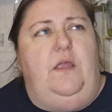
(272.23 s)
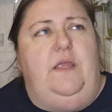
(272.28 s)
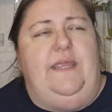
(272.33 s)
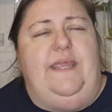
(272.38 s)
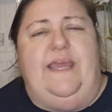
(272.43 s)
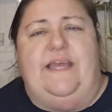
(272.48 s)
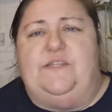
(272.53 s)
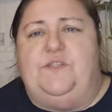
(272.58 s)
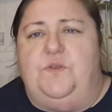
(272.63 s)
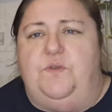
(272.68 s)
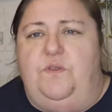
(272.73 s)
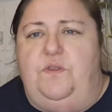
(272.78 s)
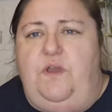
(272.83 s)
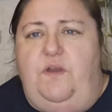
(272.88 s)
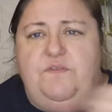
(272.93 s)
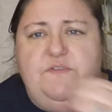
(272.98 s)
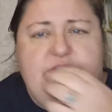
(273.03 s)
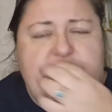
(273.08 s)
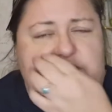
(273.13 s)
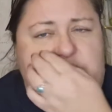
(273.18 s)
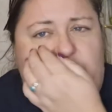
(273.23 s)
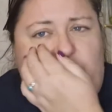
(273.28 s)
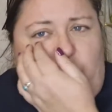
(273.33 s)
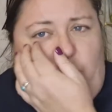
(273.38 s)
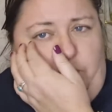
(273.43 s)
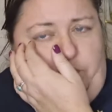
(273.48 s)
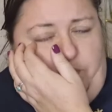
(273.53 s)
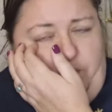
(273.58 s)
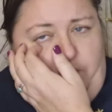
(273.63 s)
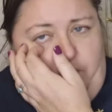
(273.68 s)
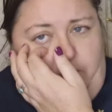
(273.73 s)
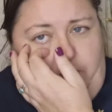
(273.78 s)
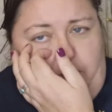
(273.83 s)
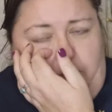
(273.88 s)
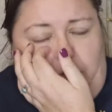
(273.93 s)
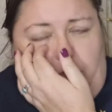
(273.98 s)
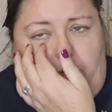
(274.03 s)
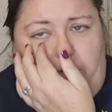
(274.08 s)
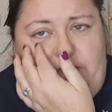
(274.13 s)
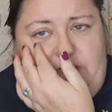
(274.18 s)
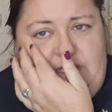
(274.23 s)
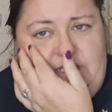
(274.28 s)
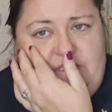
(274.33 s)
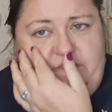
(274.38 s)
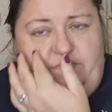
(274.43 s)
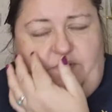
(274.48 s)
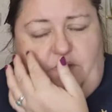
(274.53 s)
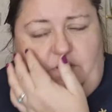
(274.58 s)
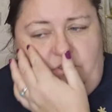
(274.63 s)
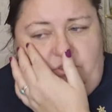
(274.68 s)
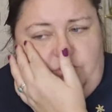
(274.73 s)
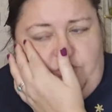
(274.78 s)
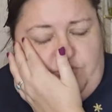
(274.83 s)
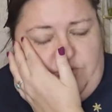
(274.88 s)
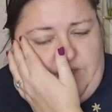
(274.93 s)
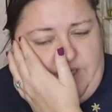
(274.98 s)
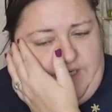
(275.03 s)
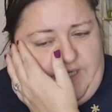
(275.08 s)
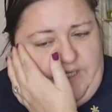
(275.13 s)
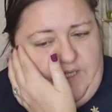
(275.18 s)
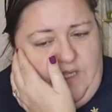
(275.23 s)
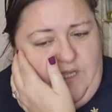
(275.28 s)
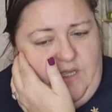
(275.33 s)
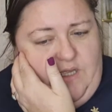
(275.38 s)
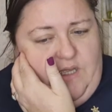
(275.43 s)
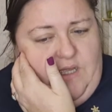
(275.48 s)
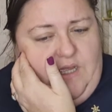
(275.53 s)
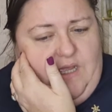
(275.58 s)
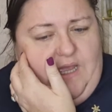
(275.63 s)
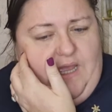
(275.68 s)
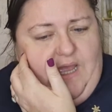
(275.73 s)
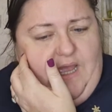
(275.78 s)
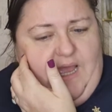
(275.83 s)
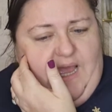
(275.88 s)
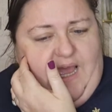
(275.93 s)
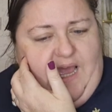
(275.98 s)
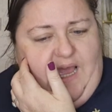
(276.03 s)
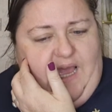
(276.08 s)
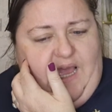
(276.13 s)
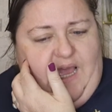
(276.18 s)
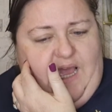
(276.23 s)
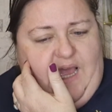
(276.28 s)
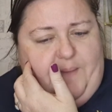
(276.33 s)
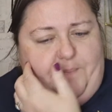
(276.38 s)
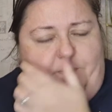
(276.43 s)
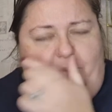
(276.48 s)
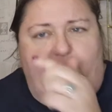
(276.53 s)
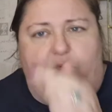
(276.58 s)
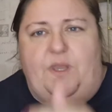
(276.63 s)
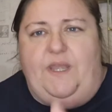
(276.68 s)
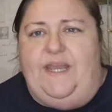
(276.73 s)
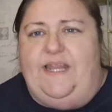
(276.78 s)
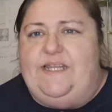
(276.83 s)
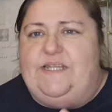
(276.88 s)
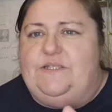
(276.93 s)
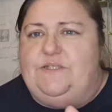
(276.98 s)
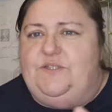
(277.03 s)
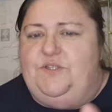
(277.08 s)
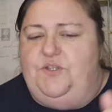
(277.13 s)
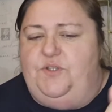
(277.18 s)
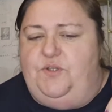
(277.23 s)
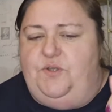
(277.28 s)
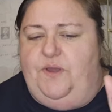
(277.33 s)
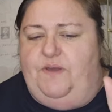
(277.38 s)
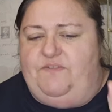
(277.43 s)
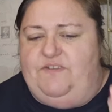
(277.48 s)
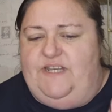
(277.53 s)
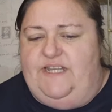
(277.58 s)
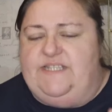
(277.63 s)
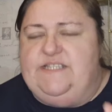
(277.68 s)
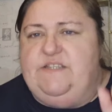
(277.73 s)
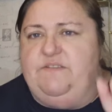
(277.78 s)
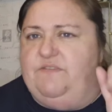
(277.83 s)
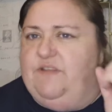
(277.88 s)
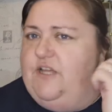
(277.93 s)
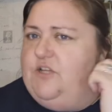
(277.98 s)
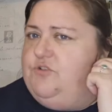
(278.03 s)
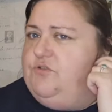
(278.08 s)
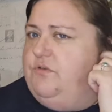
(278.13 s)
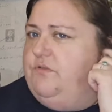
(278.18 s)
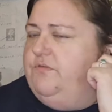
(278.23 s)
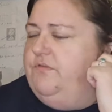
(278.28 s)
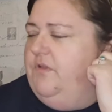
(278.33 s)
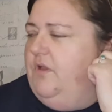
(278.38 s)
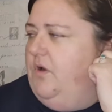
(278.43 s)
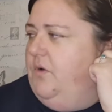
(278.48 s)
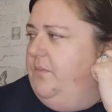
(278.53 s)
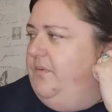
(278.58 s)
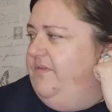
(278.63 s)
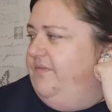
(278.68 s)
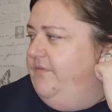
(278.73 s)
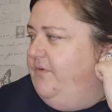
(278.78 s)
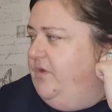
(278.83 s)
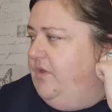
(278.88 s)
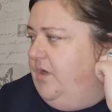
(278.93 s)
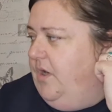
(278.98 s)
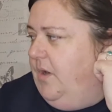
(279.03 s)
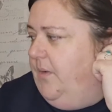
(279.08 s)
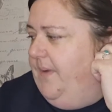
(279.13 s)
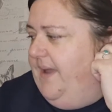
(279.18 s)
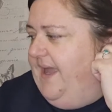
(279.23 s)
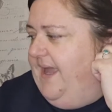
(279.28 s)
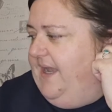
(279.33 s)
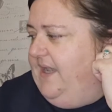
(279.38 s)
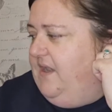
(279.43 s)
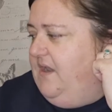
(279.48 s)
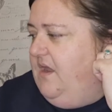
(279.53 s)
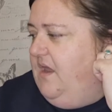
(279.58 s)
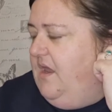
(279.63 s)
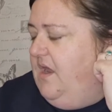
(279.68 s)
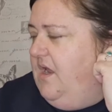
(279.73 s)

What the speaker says: Yeah, so the office is still open. Going in is voluntary, but you need to have a negative lateral flow before you go in.